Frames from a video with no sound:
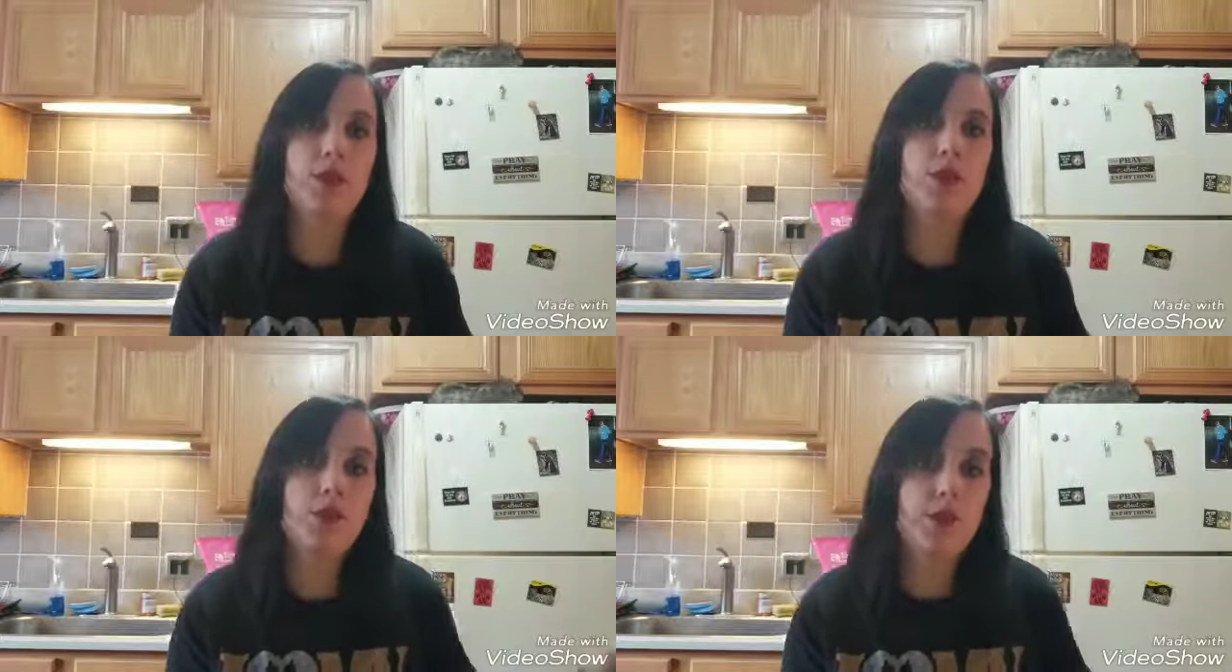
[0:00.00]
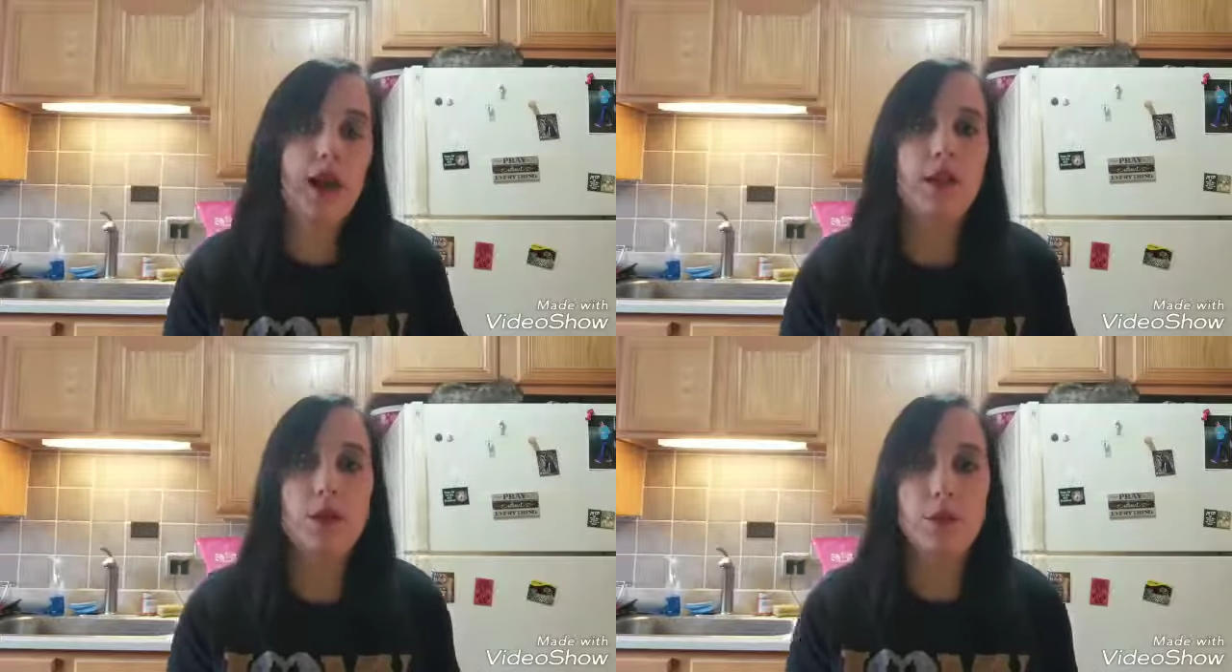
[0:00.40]
to
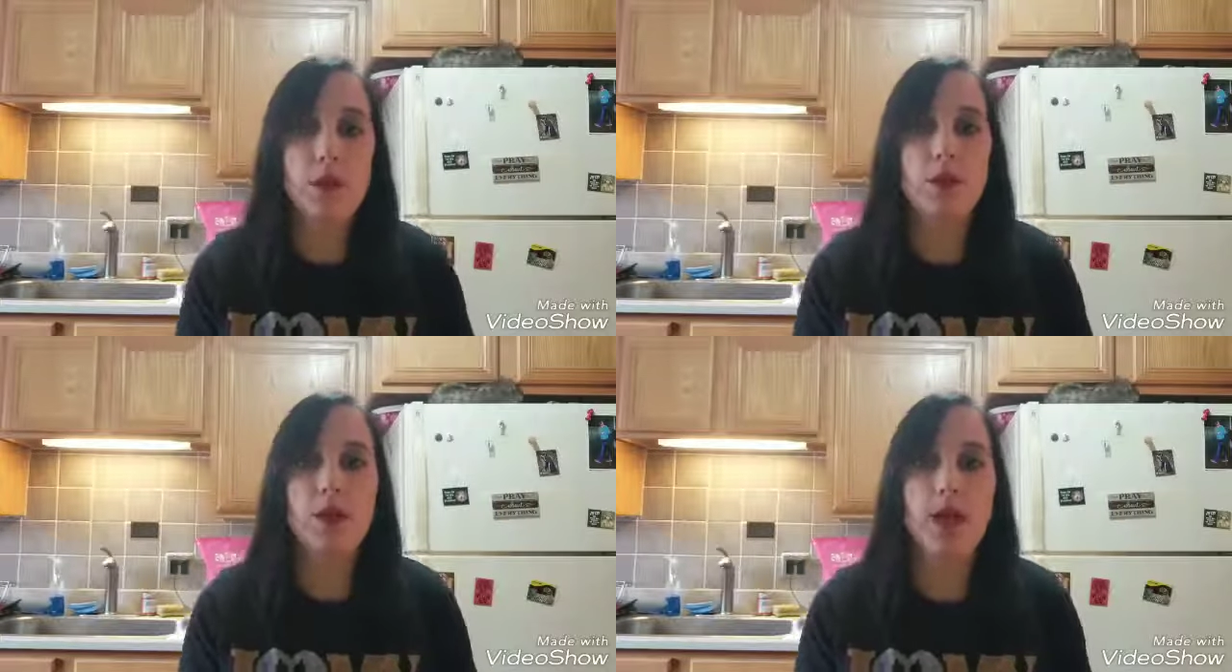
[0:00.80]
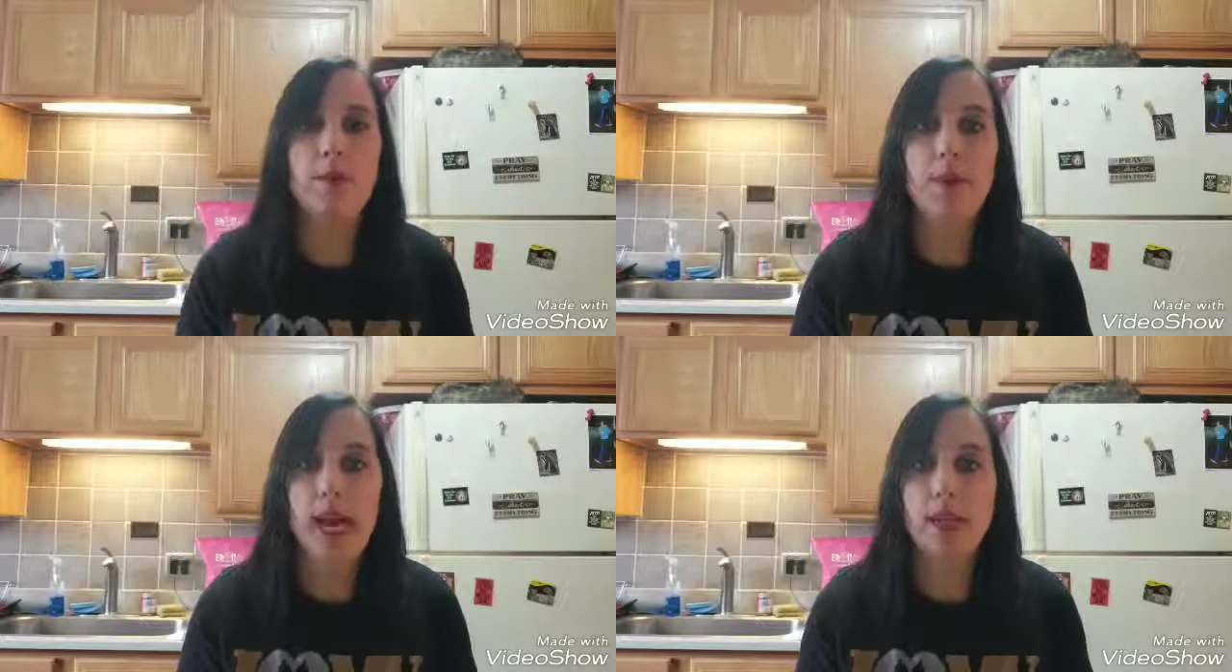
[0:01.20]
follow me when
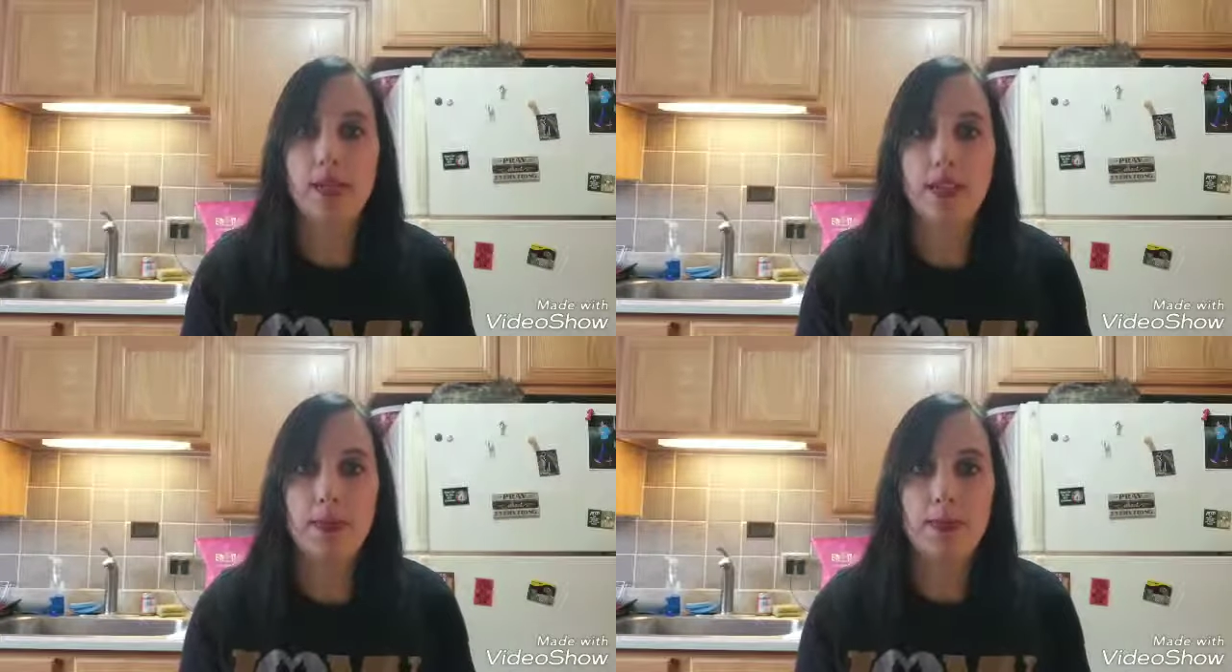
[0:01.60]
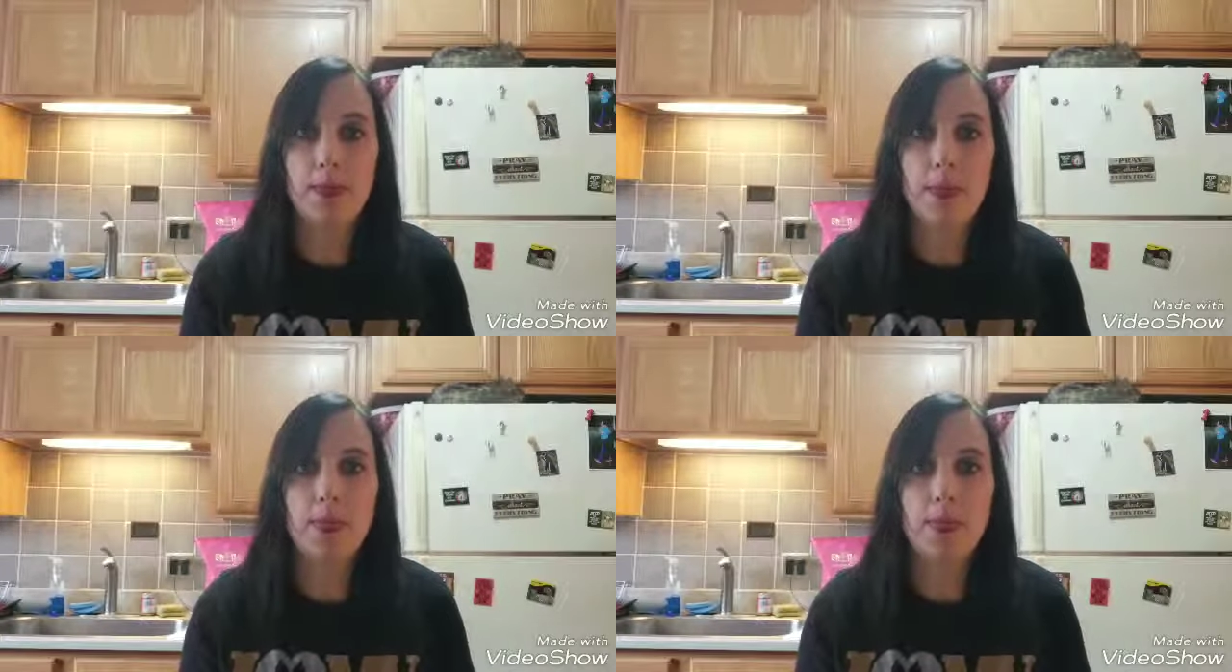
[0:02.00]
I pass them.